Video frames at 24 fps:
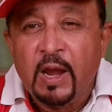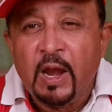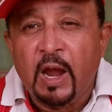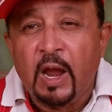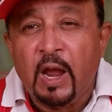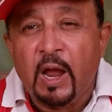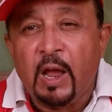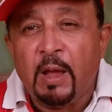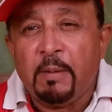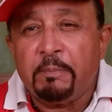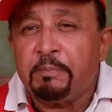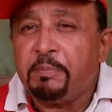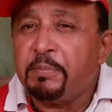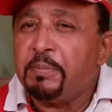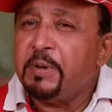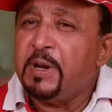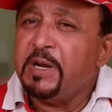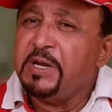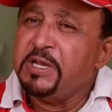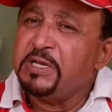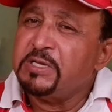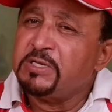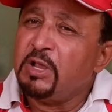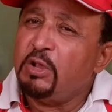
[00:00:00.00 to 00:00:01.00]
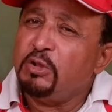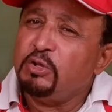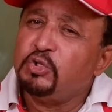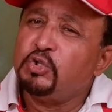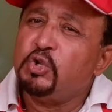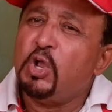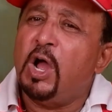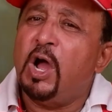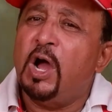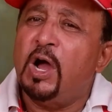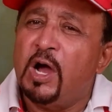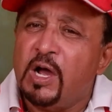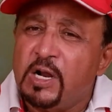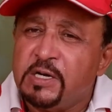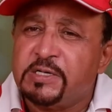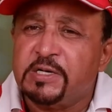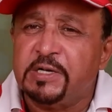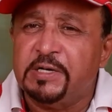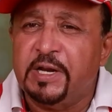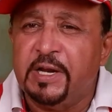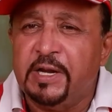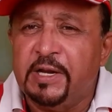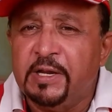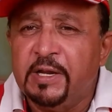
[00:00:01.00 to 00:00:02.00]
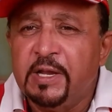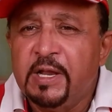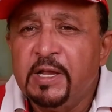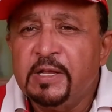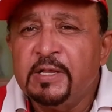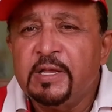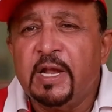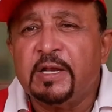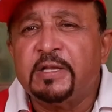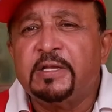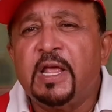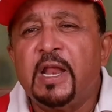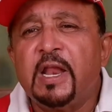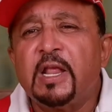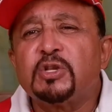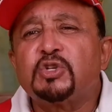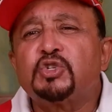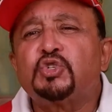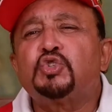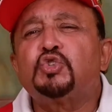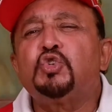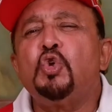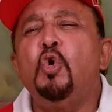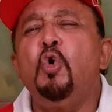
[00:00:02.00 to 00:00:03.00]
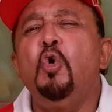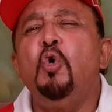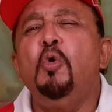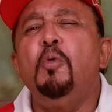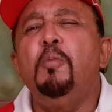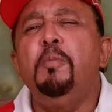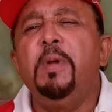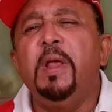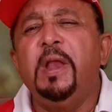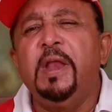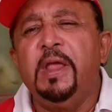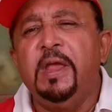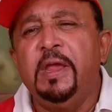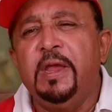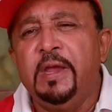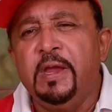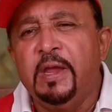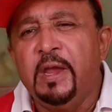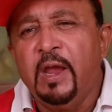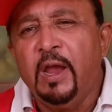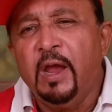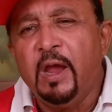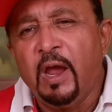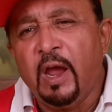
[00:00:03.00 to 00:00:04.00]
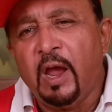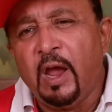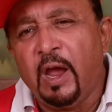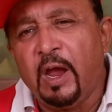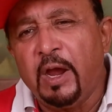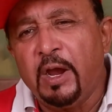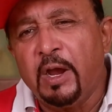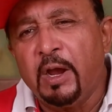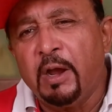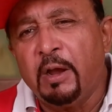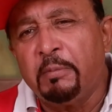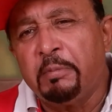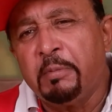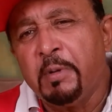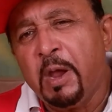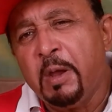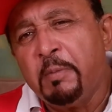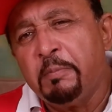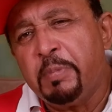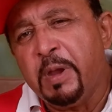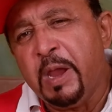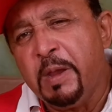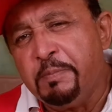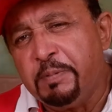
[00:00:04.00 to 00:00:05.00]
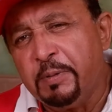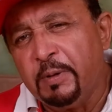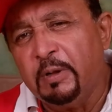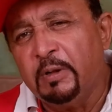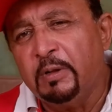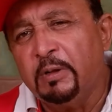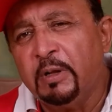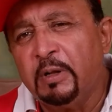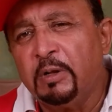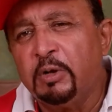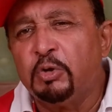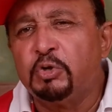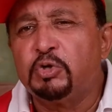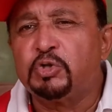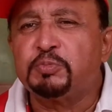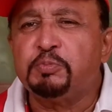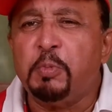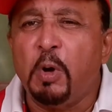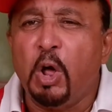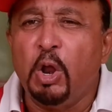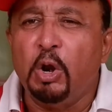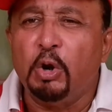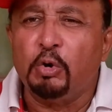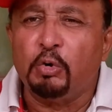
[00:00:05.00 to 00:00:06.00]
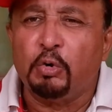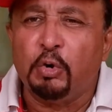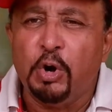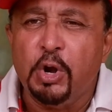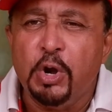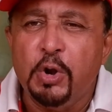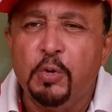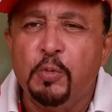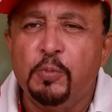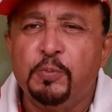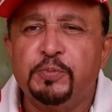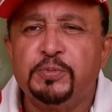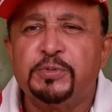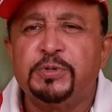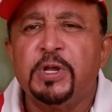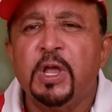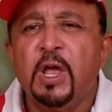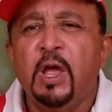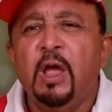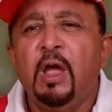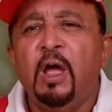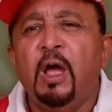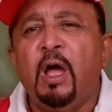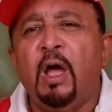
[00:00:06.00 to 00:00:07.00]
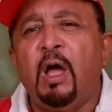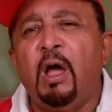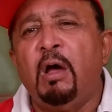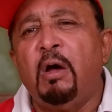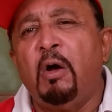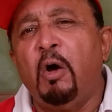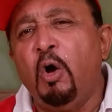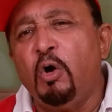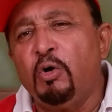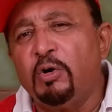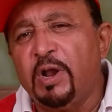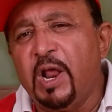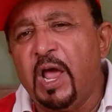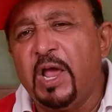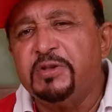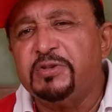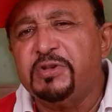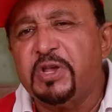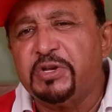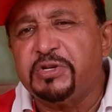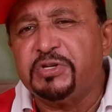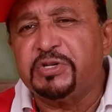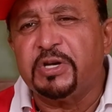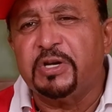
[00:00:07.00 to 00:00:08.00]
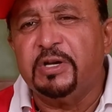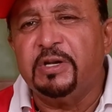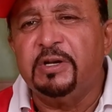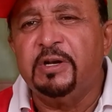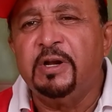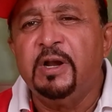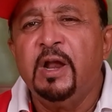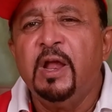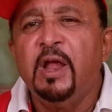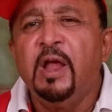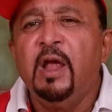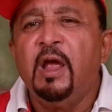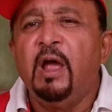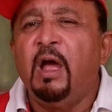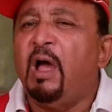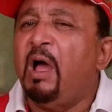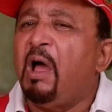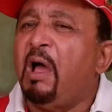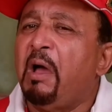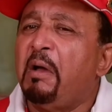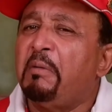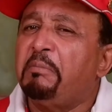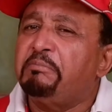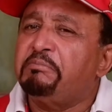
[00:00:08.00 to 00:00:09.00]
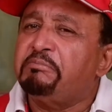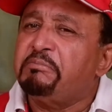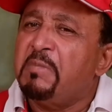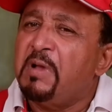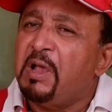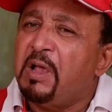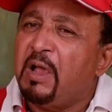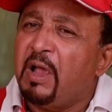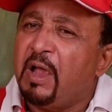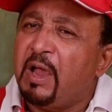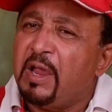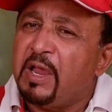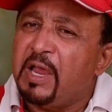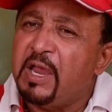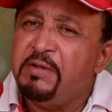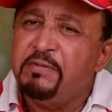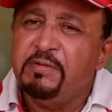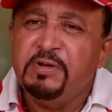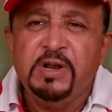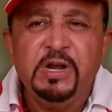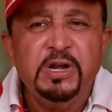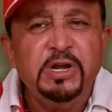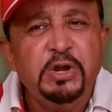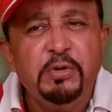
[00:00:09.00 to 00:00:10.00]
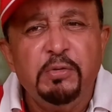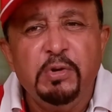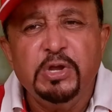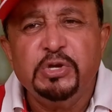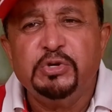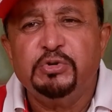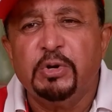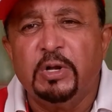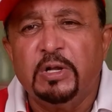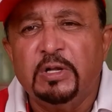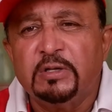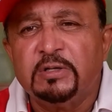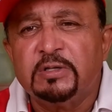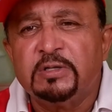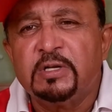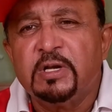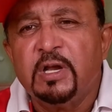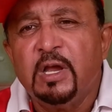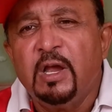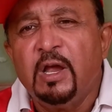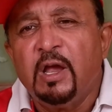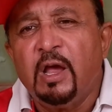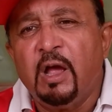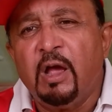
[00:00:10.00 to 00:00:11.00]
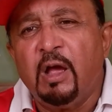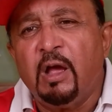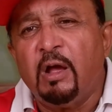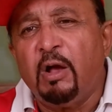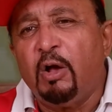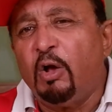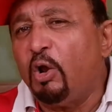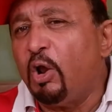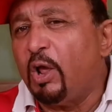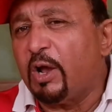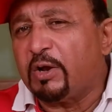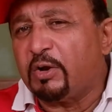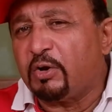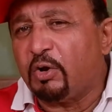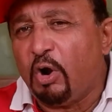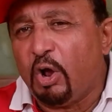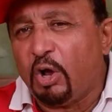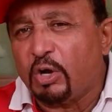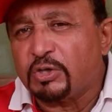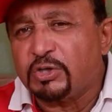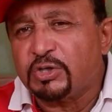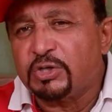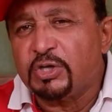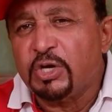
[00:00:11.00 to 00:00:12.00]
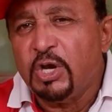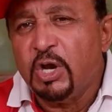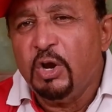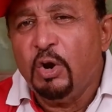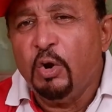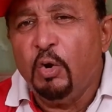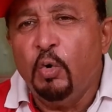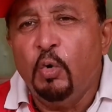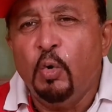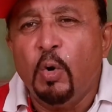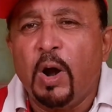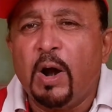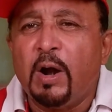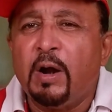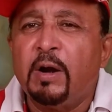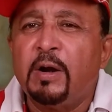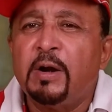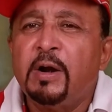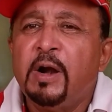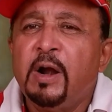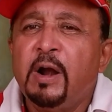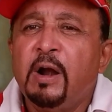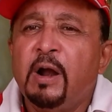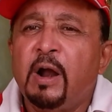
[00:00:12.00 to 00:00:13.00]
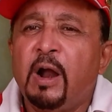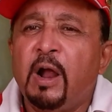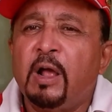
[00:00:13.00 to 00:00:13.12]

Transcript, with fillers: Uh, it is also heartening that there are so many uh, uh people, small groups, uh, organizations, uh, uh, even individuals all across who are